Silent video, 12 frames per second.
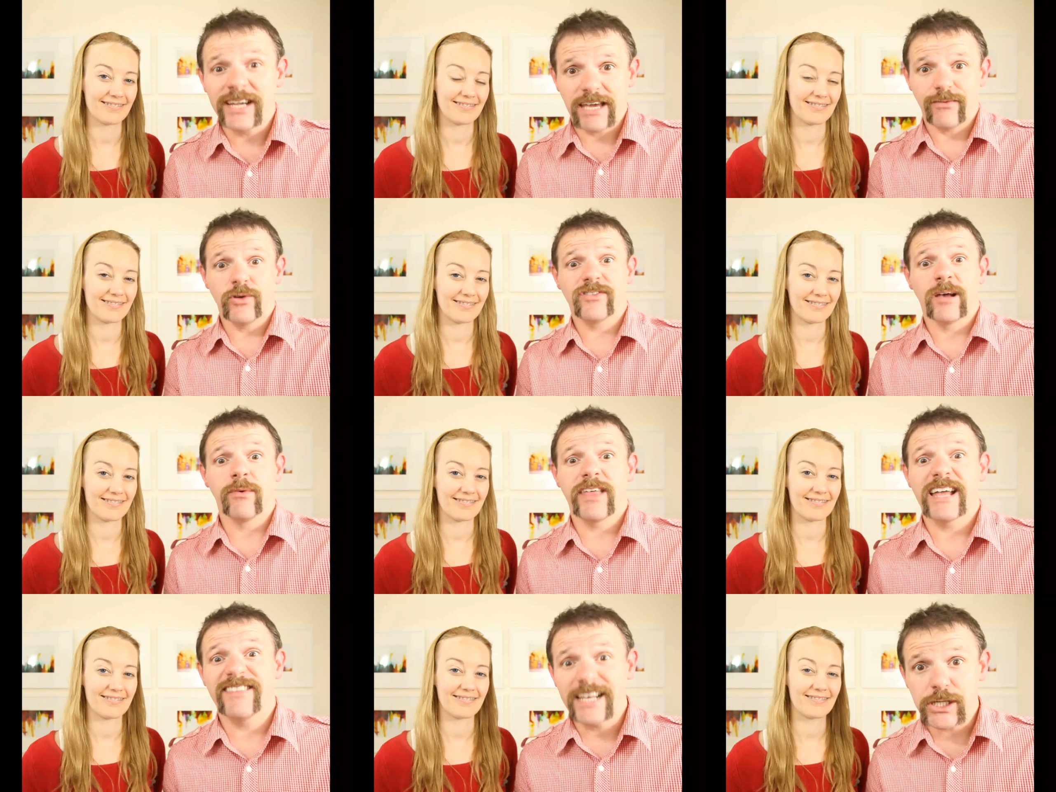Speaker 1: give you some of their
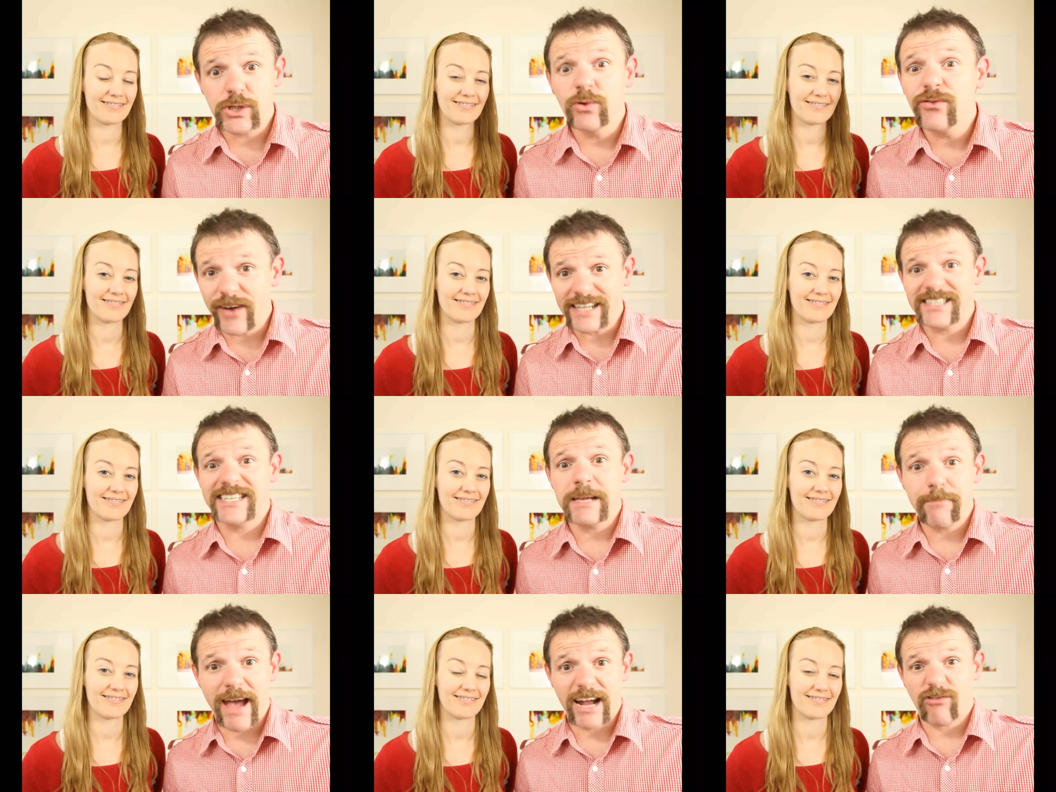digital fantasy
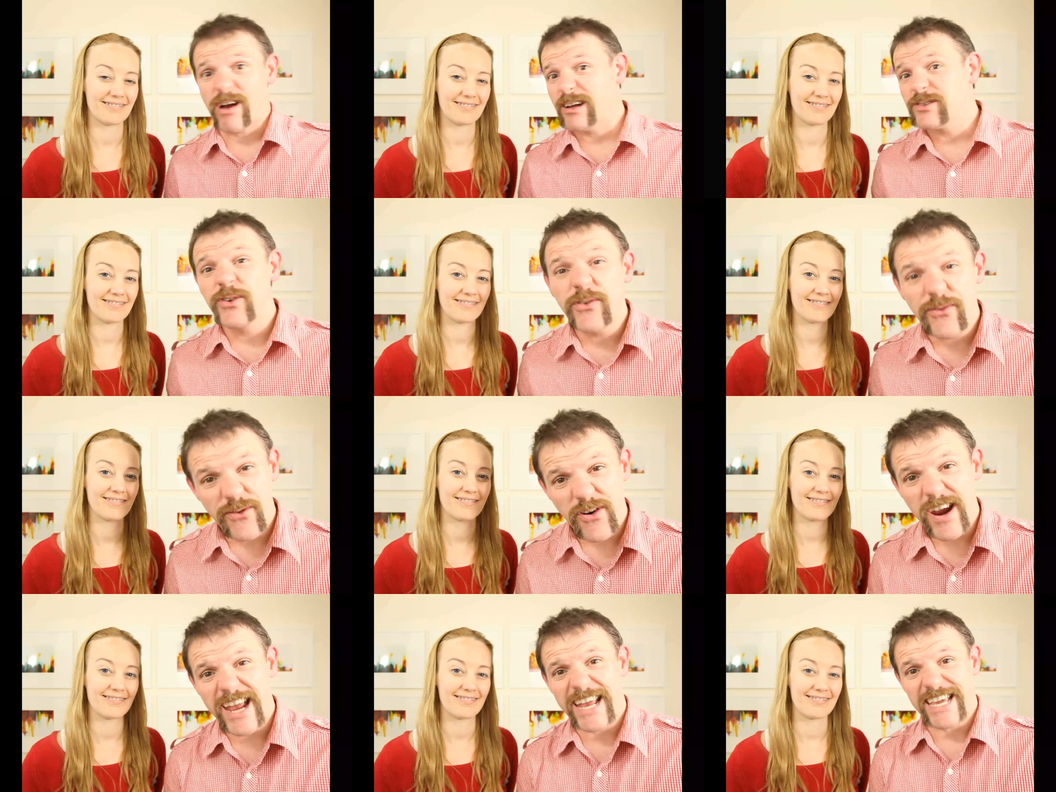backgrounds for
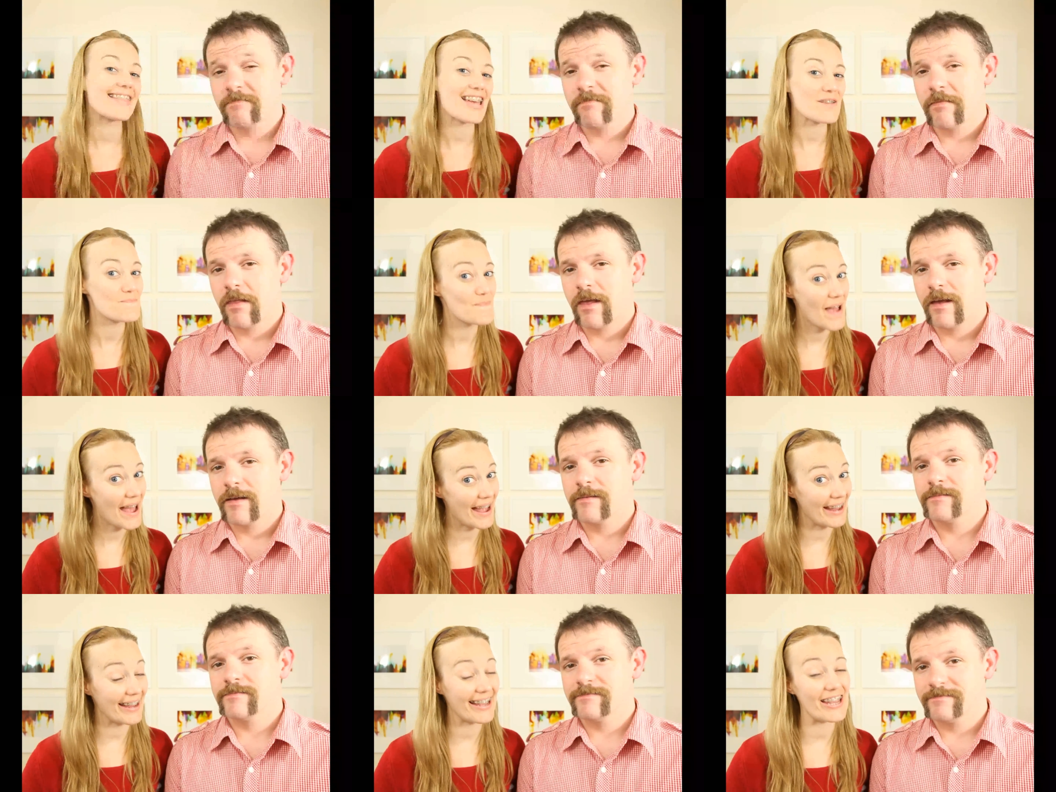free.
Speaker 2: They they
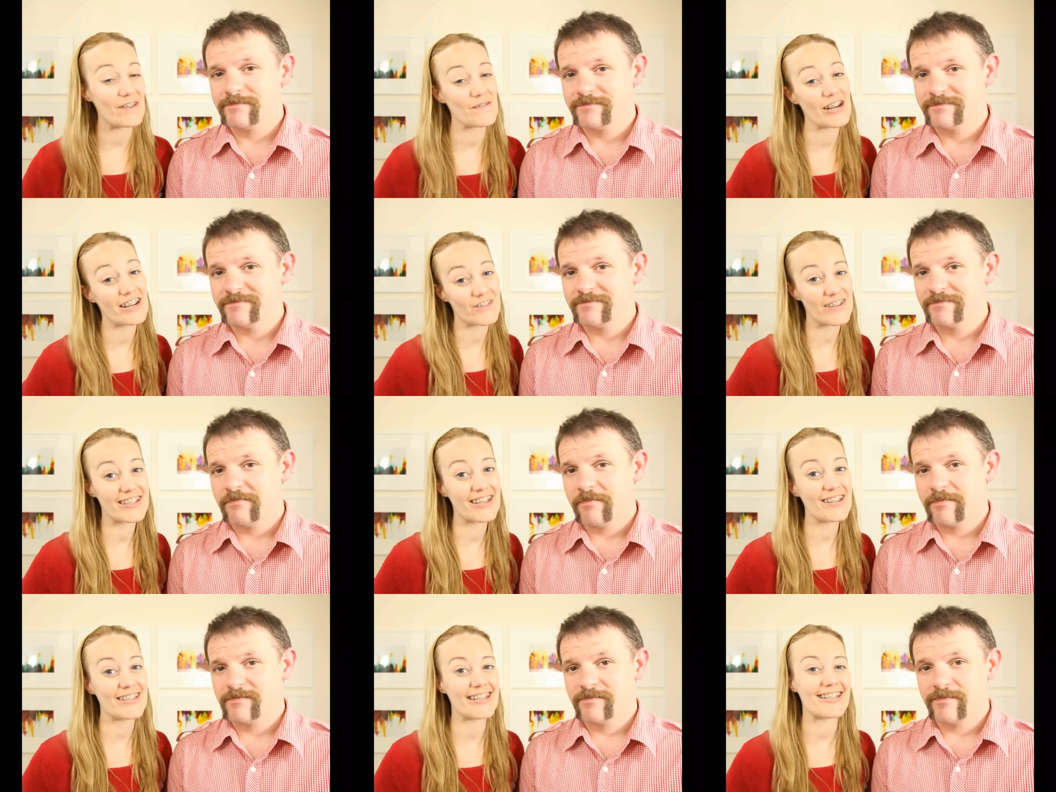may even
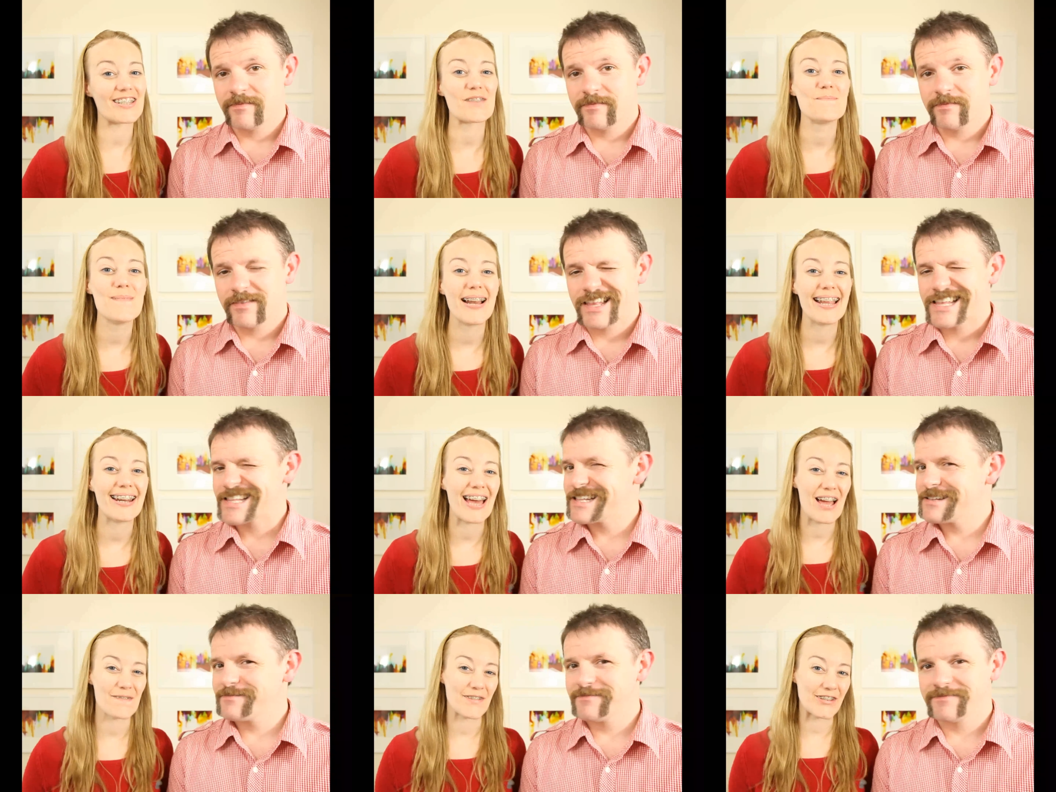introduce you to the
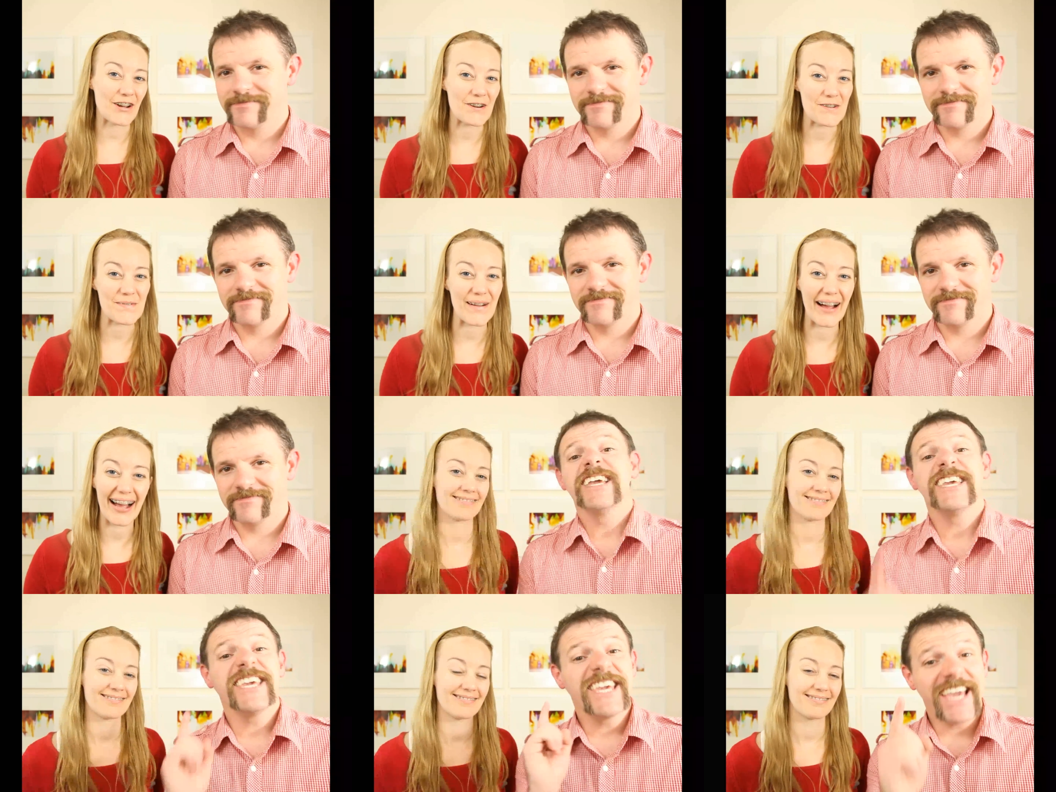millionaire photographer.
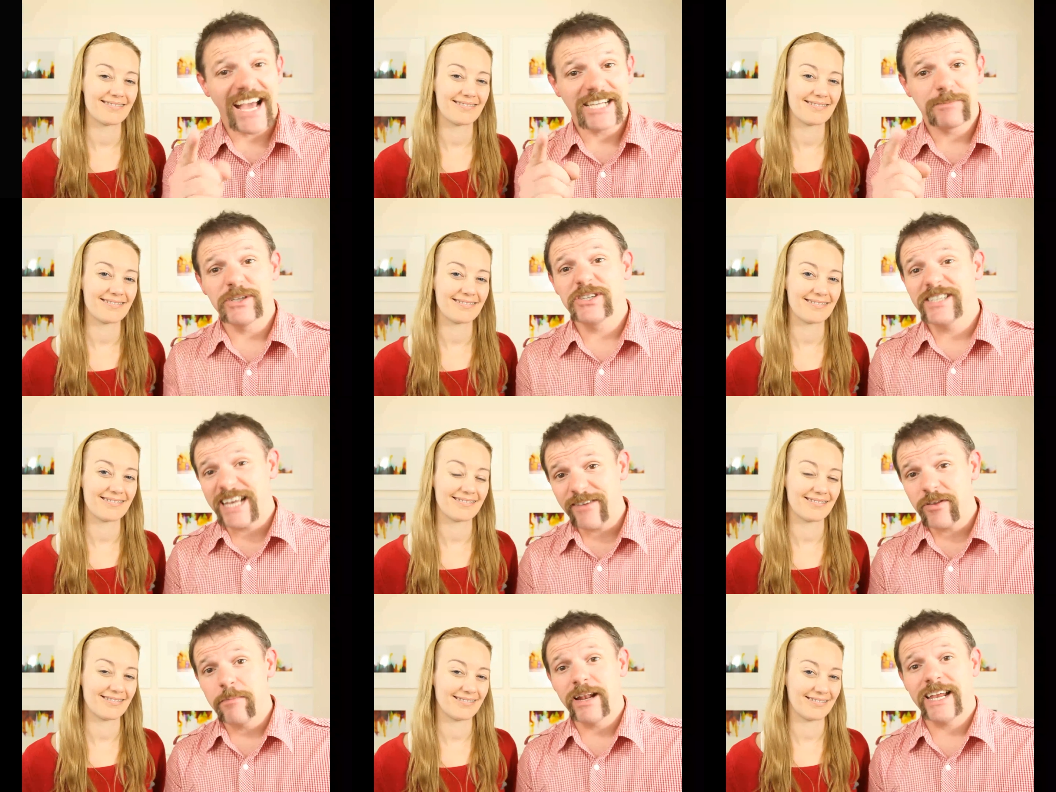
Speaker 1: Yes, but Steve,
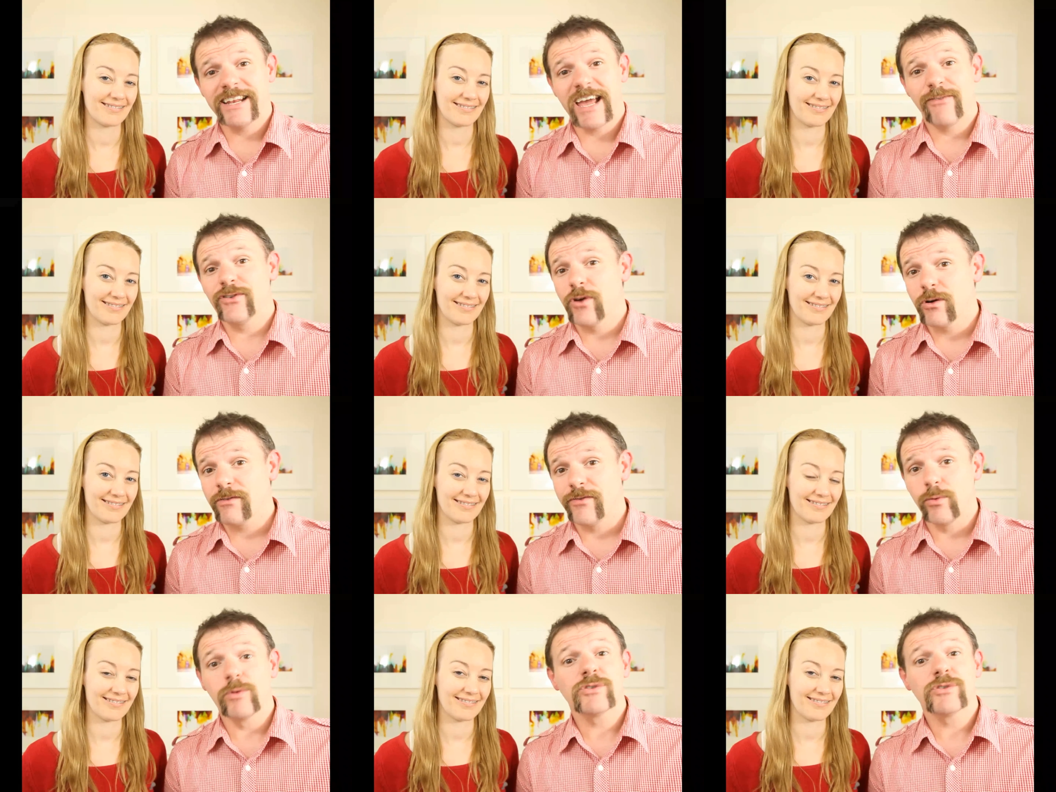the millionaire photographer, will